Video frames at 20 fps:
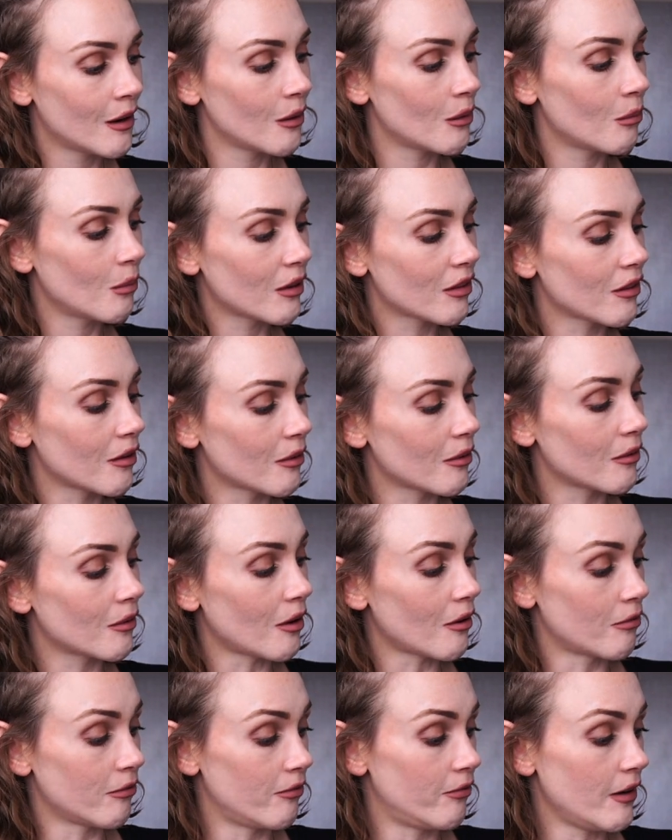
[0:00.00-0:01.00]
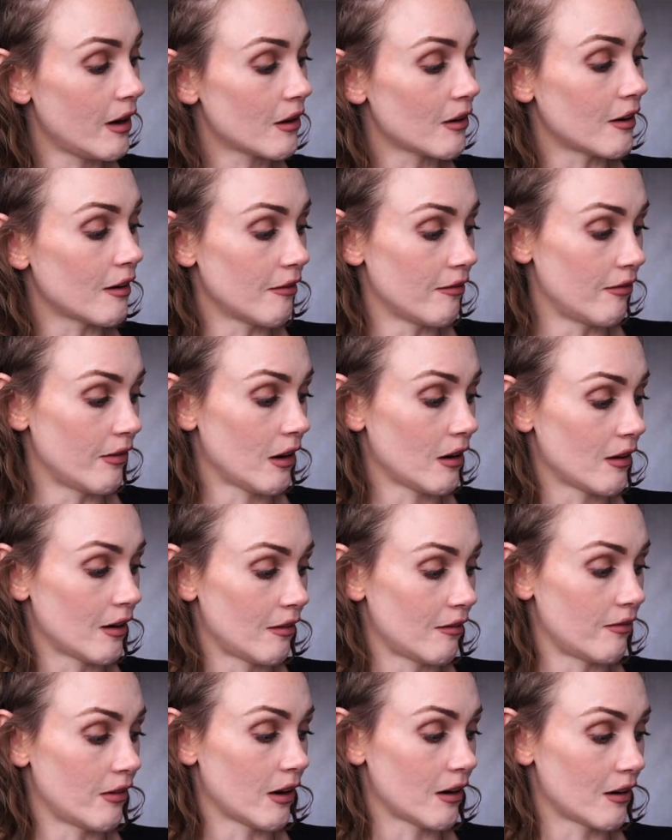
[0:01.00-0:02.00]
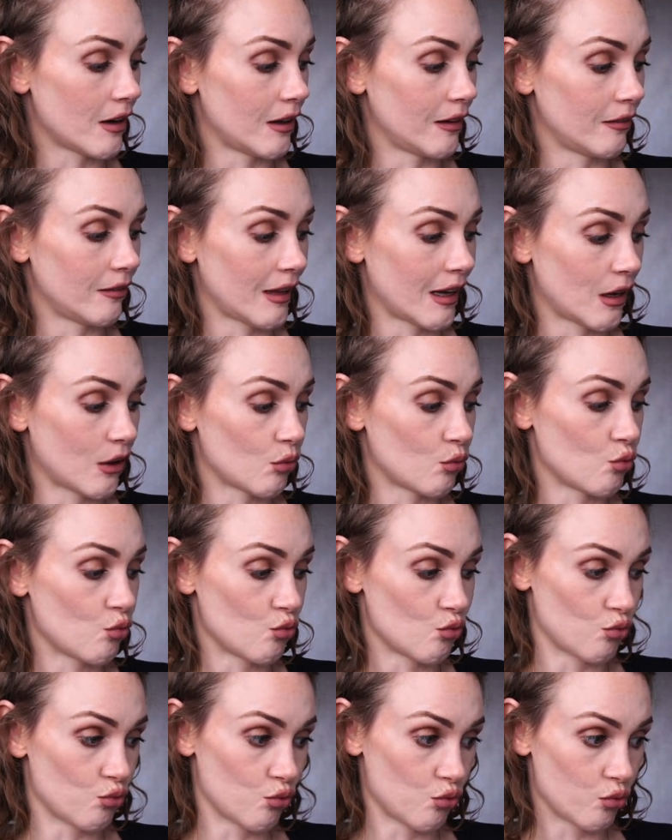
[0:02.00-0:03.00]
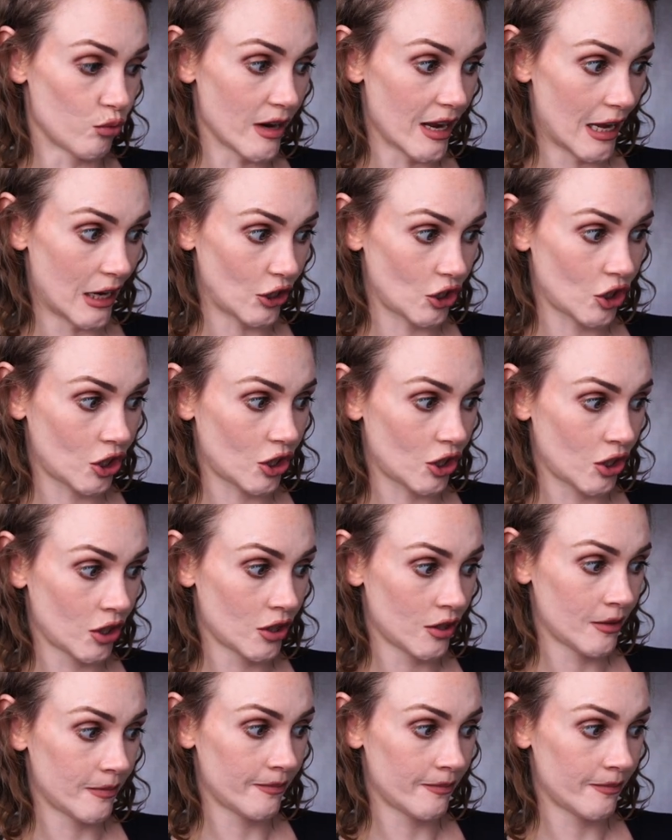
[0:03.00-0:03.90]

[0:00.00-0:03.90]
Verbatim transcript: with a, a very, very, very like rich,